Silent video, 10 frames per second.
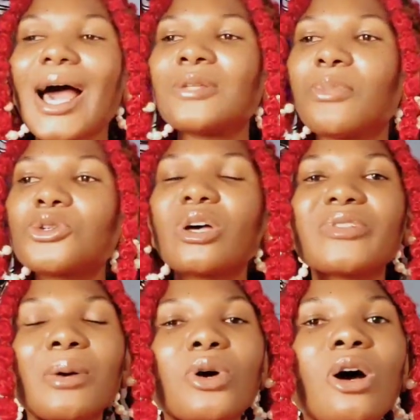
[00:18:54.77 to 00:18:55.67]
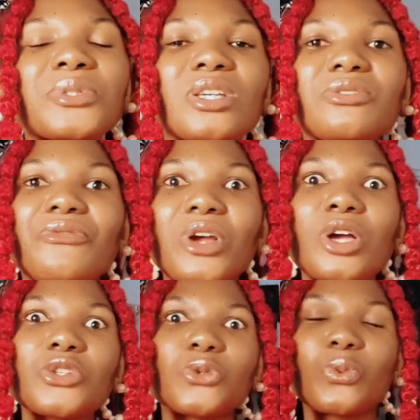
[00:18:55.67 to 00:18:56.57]
and both of them comes in
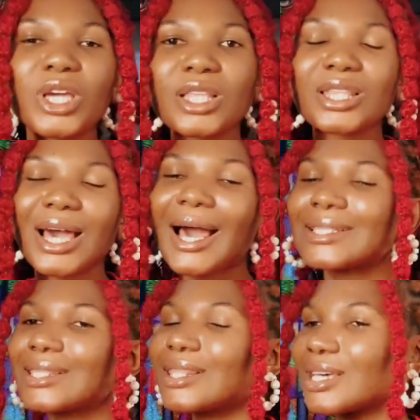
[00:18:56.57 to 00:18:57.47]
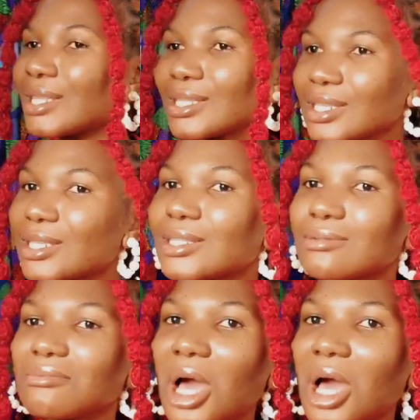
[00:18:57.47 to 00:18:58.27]
various weights and thicknesses.